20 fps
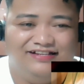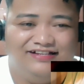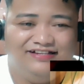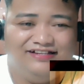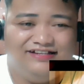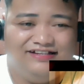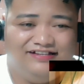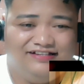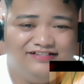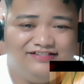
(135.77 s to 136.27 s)

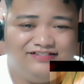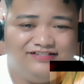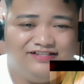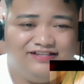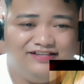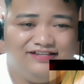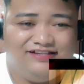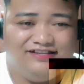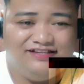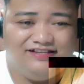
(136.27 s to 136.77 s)

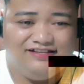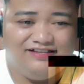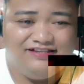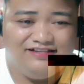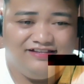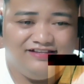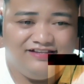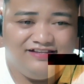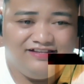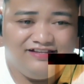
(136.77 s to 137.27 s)

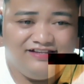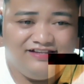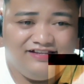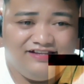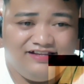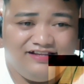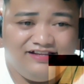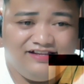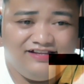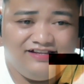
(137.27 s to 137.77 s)

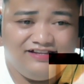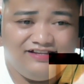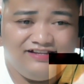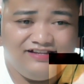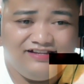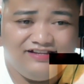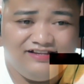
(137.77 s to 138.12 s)
Nothing is said.